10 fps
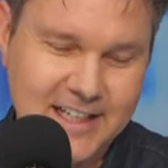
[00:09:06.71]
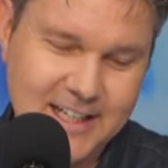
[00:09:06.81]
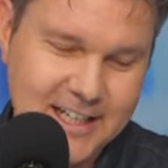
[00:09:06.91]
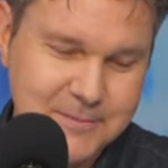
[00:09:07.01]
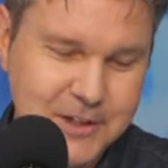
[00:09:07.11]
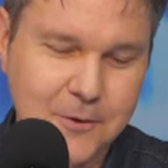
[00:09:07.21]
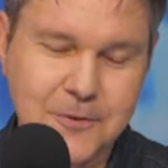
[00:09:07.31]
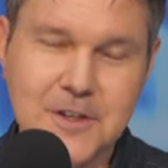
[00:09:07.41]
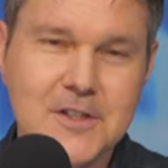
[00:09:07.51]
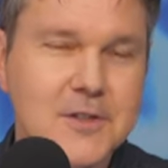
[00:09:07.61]
But
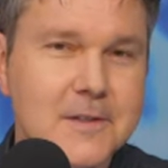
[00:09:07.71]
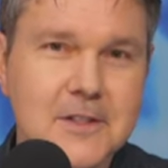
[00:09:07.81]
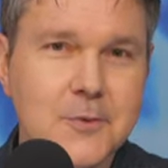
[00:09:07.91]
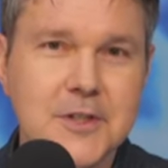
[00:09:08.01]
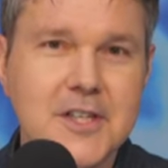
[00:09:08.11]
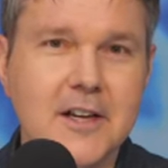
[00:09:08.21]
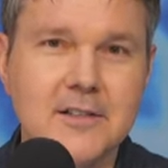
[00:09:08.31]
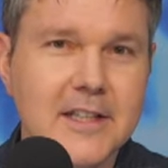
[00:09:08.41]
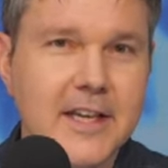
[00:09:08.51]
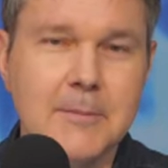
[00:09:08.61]
hopefully this works out
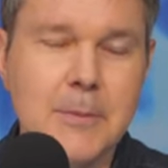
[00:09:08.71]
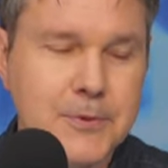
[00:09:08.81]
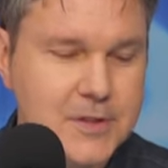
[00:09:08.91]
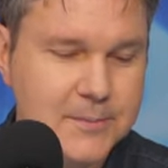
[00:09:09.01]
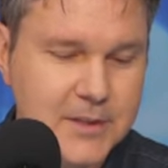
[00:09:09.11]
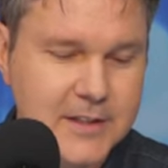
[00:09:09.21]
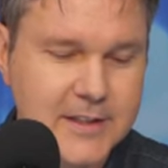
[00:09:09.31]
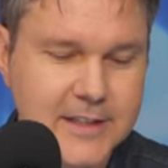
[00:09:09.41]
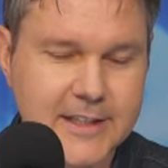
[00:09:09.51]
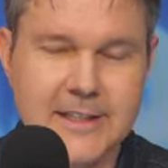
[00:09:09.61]
and they come up with
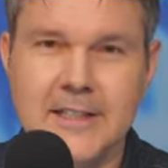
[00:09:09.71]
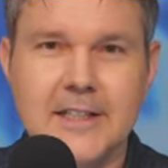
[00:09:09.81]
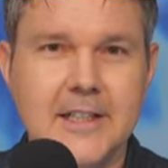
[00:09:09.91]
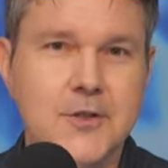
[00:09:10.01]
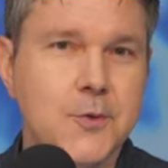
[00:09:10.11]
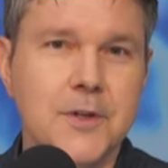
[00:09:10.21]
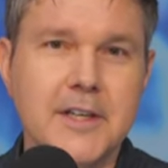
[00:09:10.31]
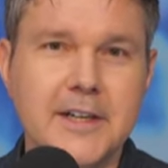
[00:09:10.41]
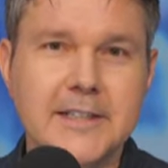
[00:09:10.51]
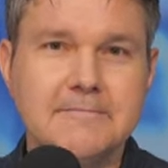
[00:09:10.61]
something
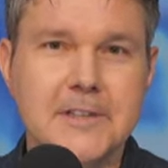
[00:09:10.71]
extraordinary.